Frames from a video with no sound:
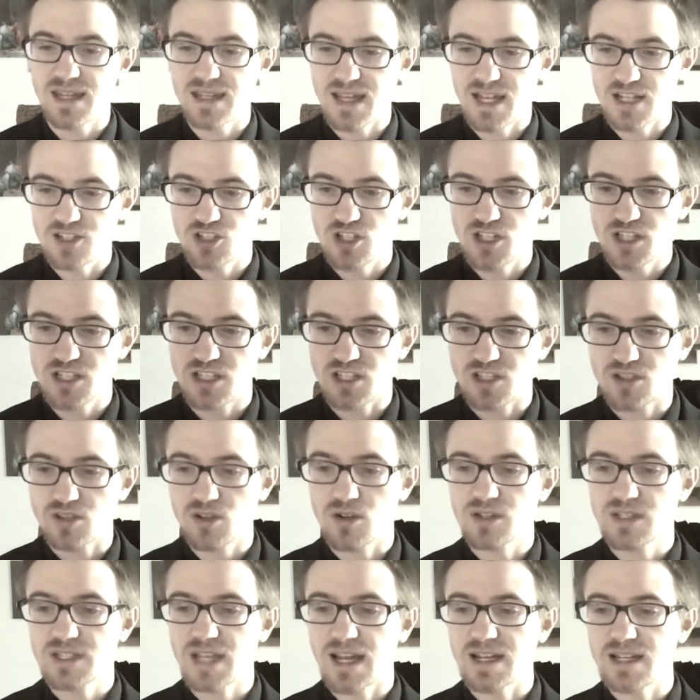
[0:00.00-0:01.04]
that Jesus
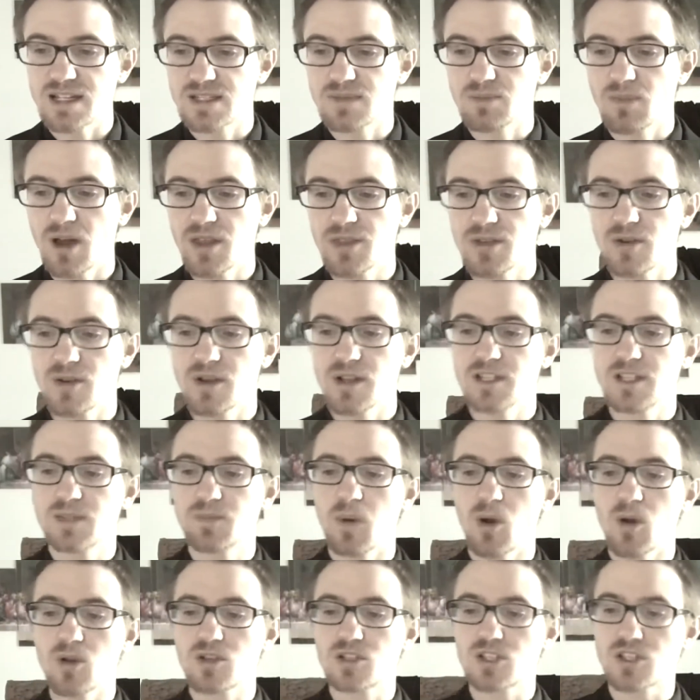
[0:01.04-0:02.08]
looked at his mother and
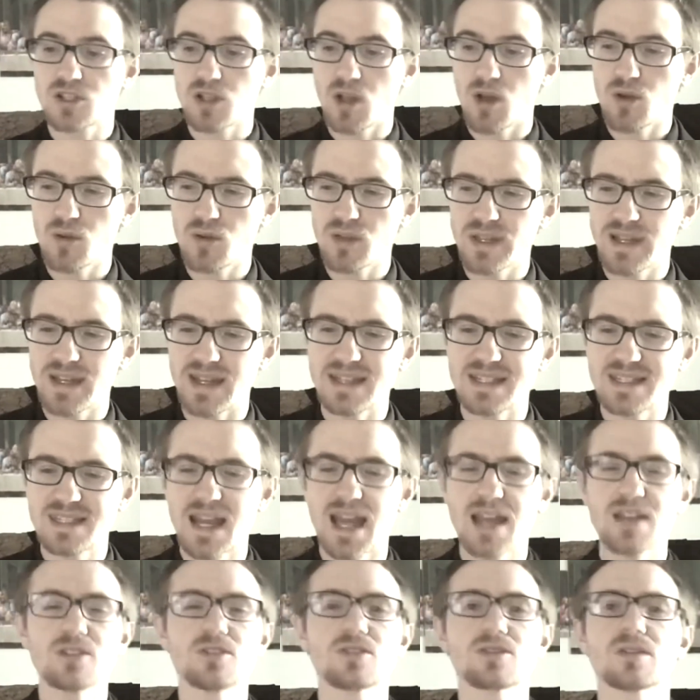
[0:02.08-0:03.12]
spoke slowly and
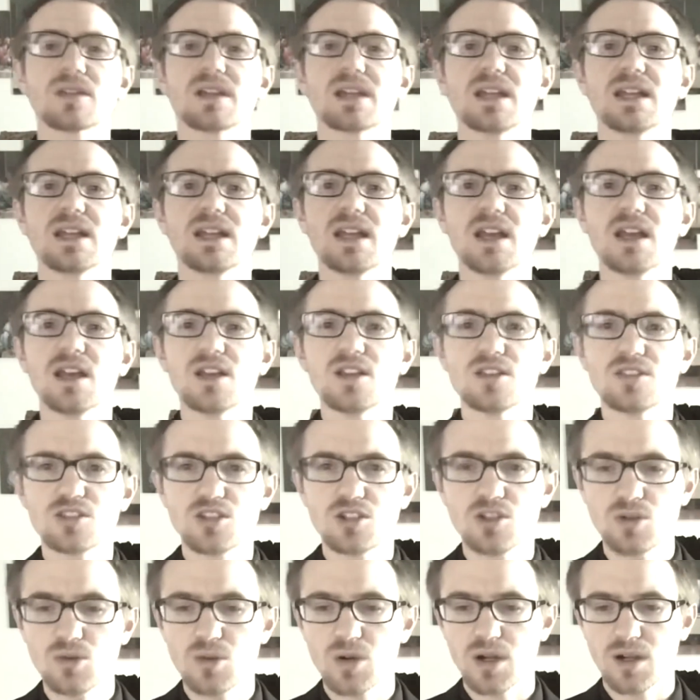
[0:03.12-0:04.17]
tenderly
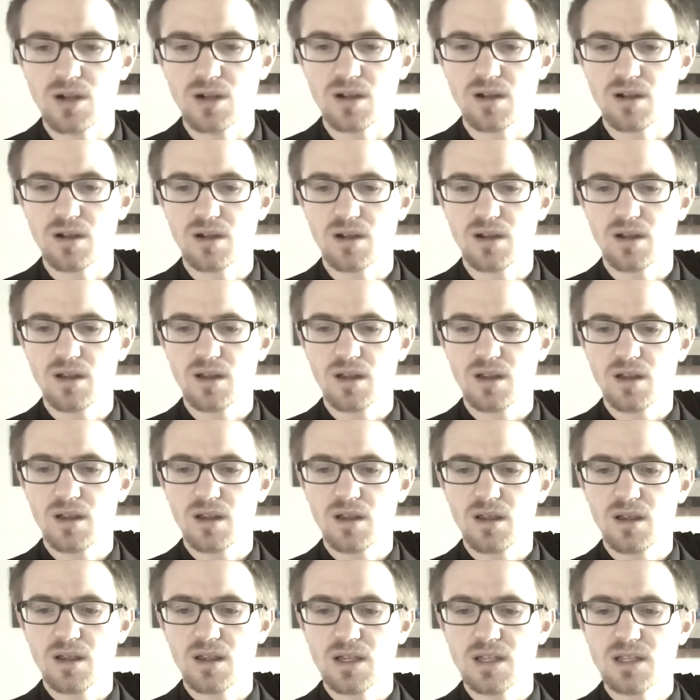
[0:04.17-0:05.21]
to her.
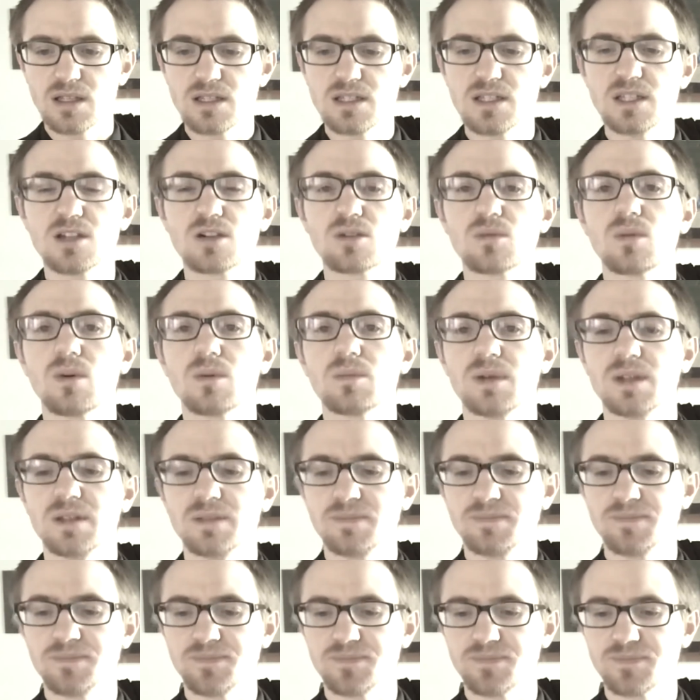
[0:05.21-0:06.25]
Dear woman,
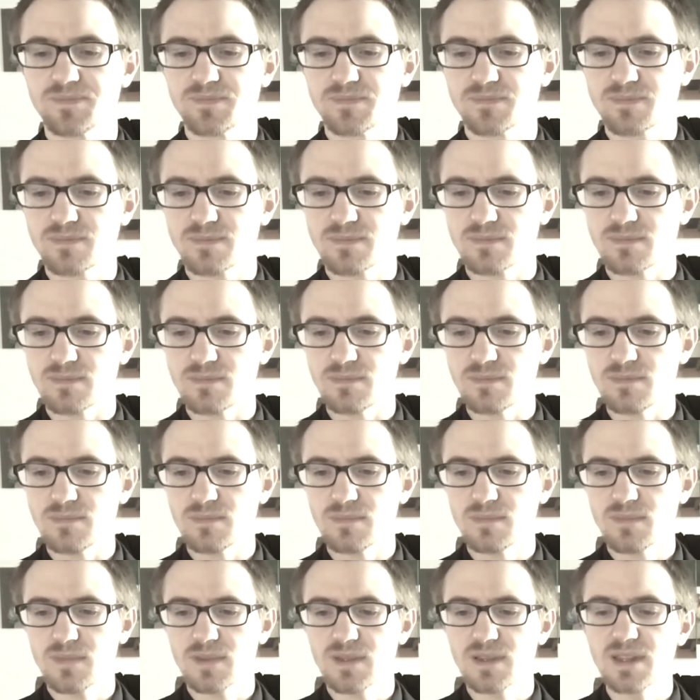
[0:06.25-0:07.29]

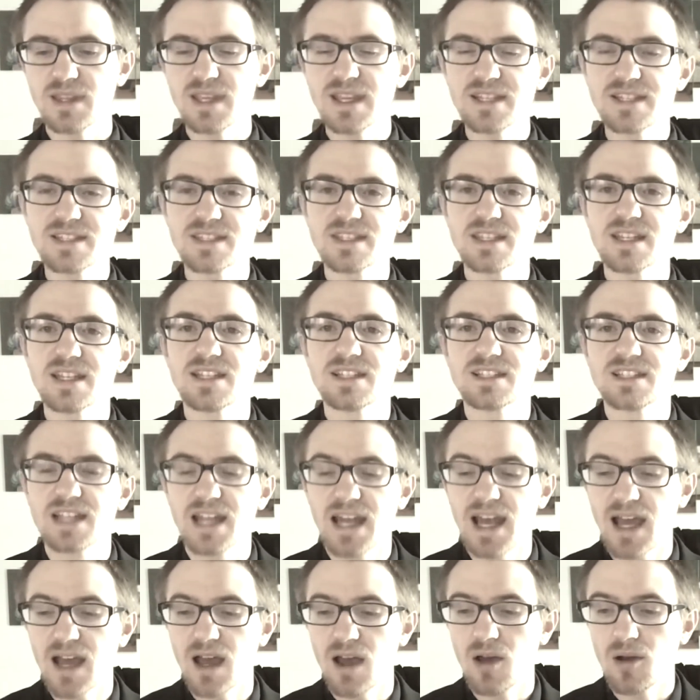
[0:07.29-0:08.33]
this is
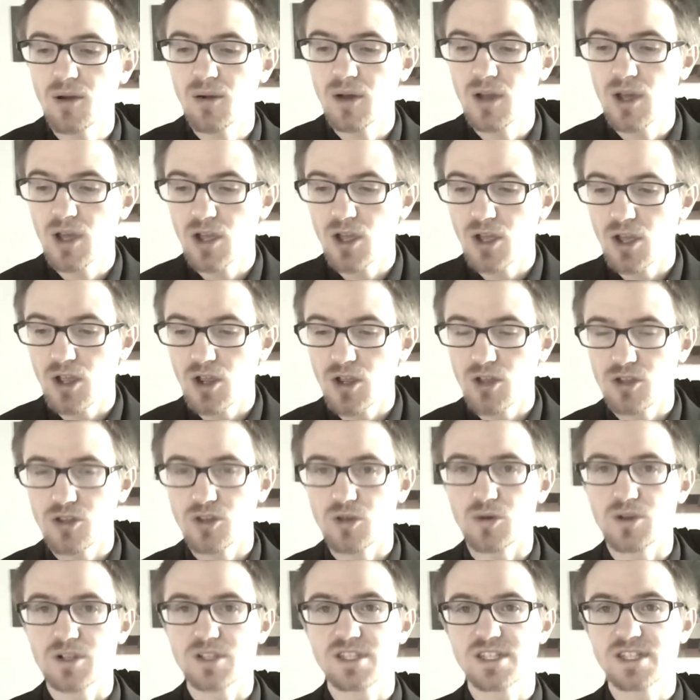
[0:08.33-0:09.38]
now
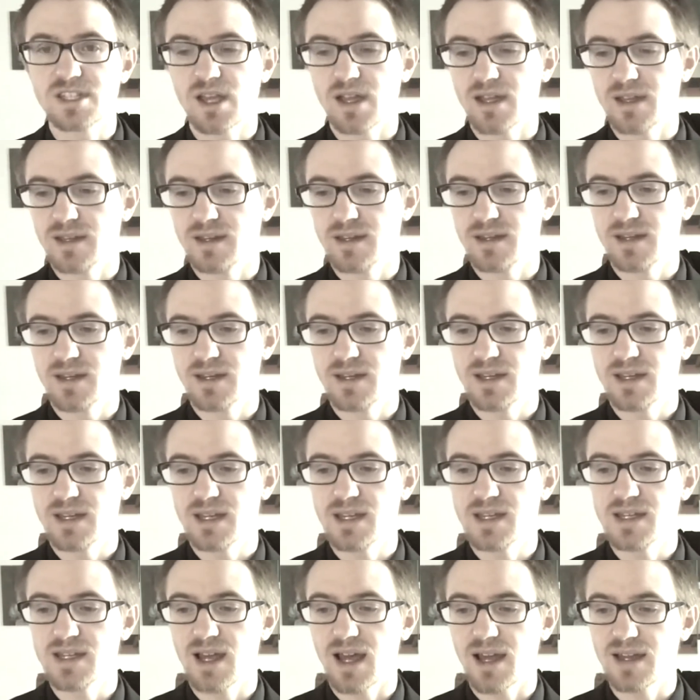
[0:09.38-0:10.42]
your son.
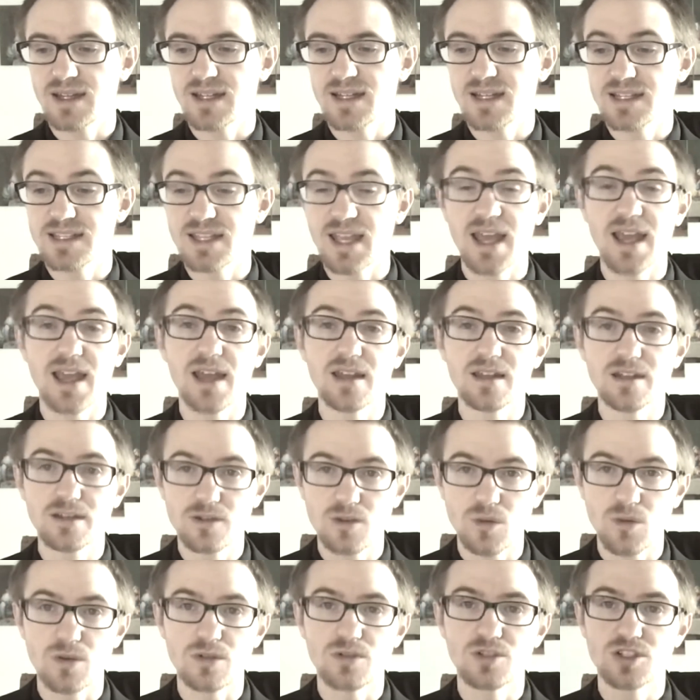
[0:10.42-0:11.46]
He nodded his head
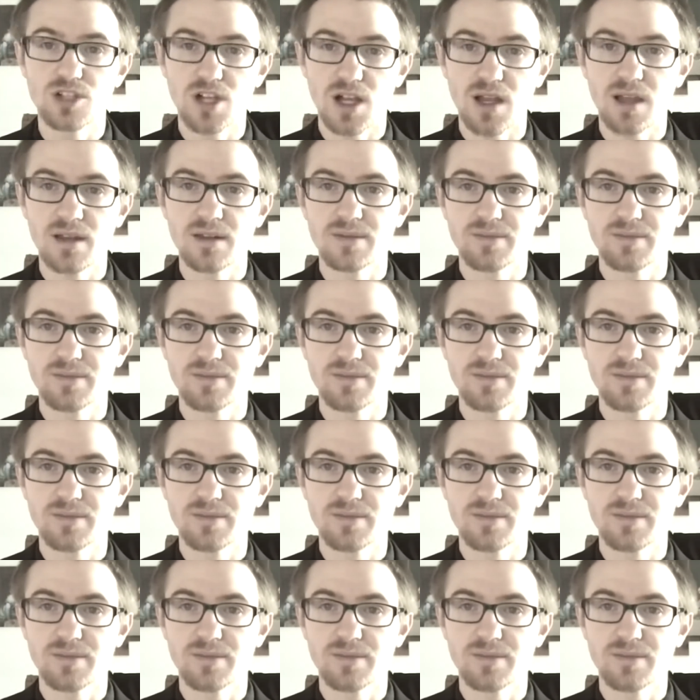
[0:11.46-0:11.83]
toward John.